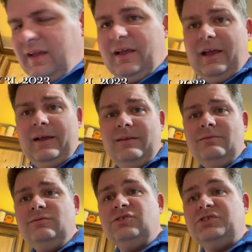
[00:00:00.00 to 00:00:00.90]

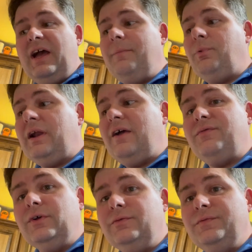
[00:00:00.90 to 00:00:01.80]
And stop when I
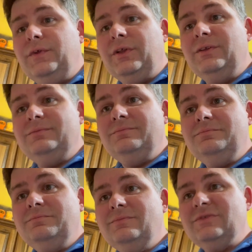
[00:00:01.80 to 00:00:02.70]
feel full.
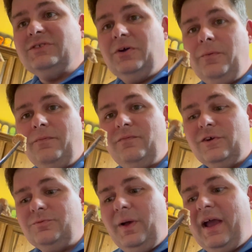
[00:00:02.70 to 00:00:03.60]
So,
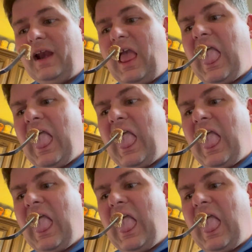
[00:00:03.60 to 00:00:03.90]
first bite.